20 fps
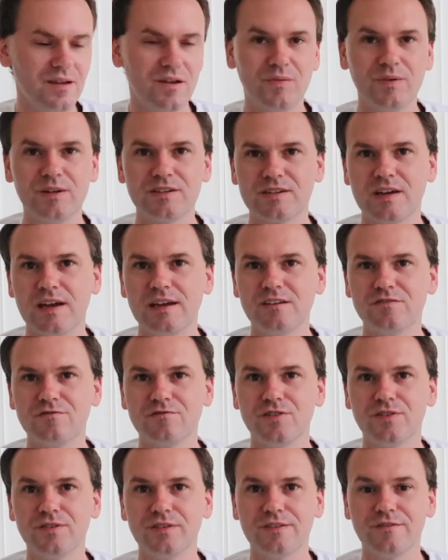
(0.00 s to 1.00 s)
which kind of
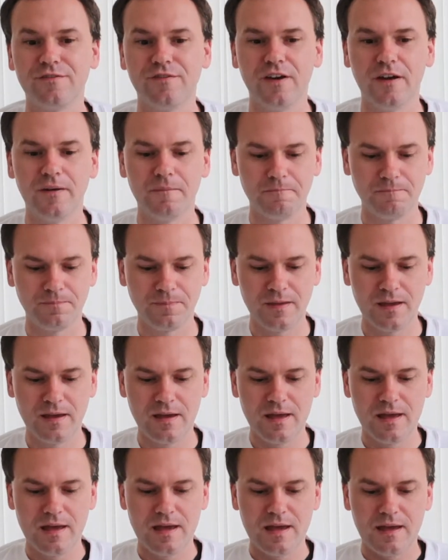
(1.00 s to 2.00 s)
ruins the fun.
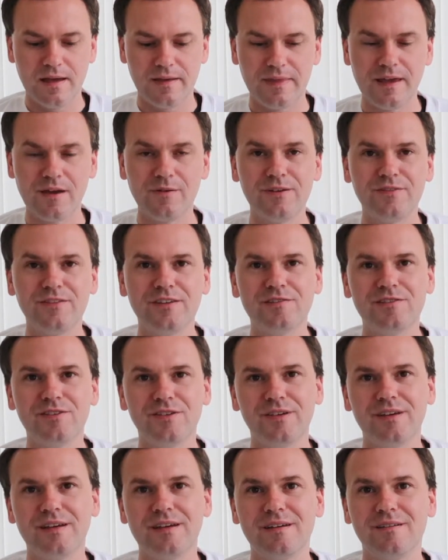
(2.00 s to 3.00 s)
Now, if you're
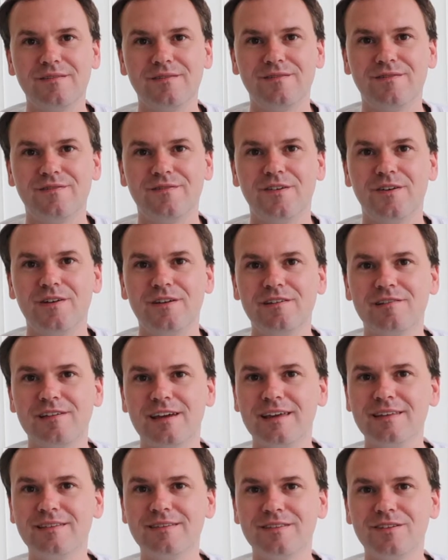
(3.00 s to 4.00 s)
doing it for your
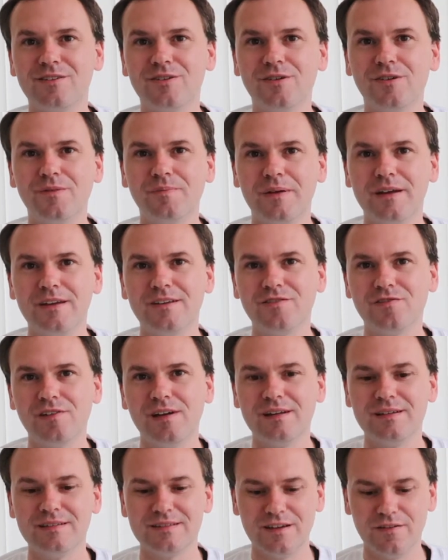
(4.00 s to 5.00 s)
kids to go pin
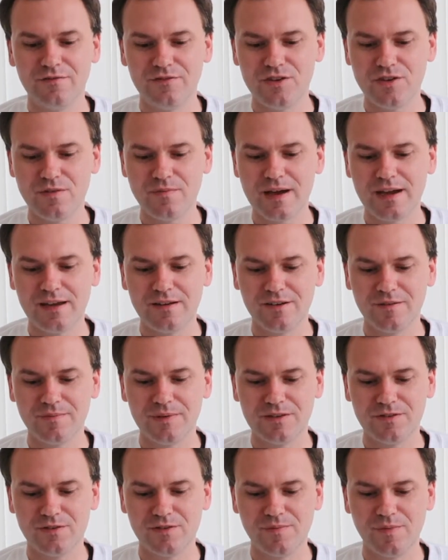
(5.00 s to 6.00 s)
trading stuff, you might not
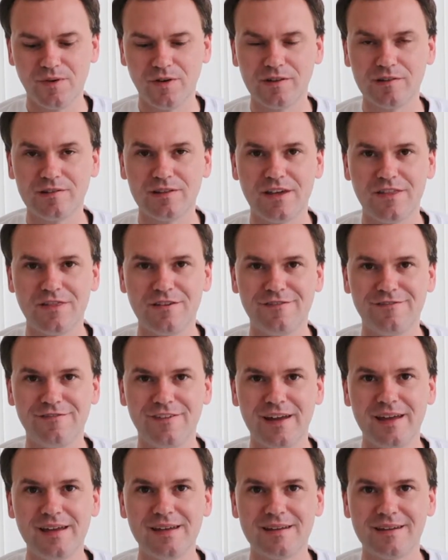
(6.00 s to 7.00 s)
be too bothered that they're
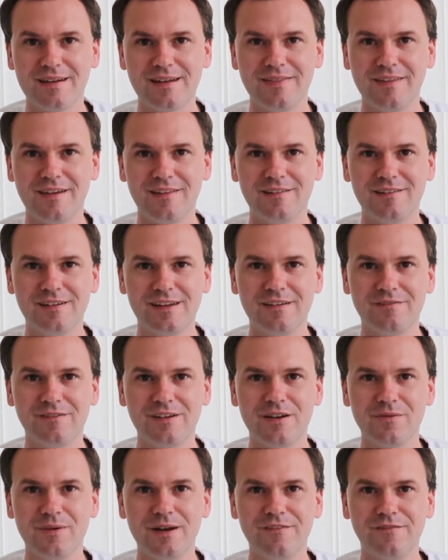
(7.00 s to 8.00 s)
fake and that they're
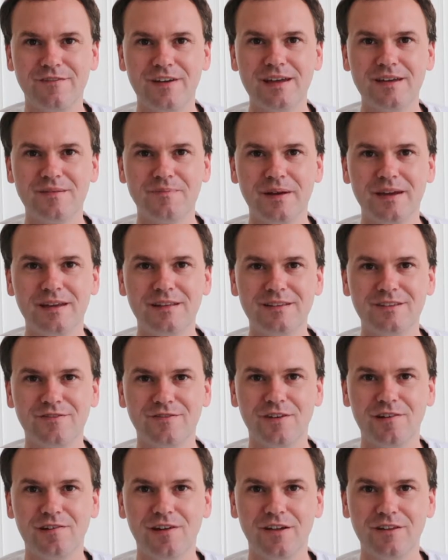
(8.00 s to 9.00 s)
giving away fake pins
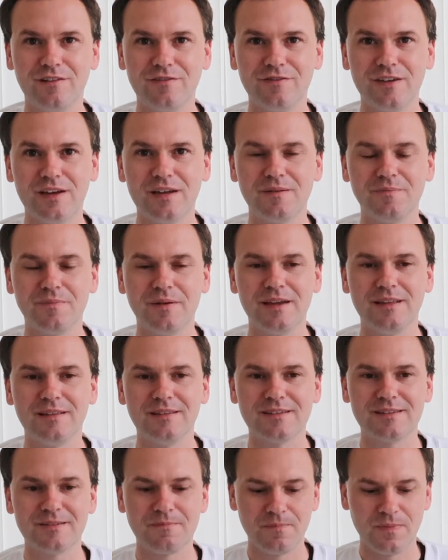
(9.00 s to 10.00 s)
for other fake
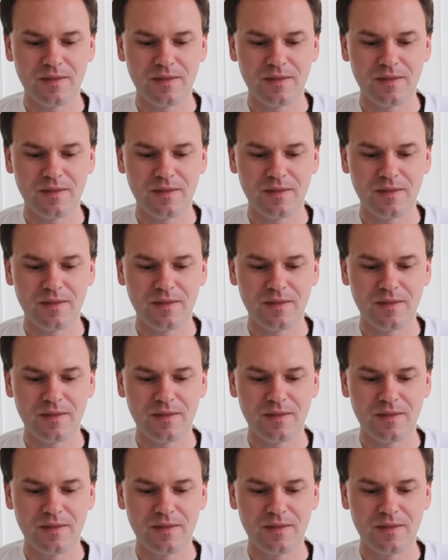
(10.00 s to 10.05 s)
pins.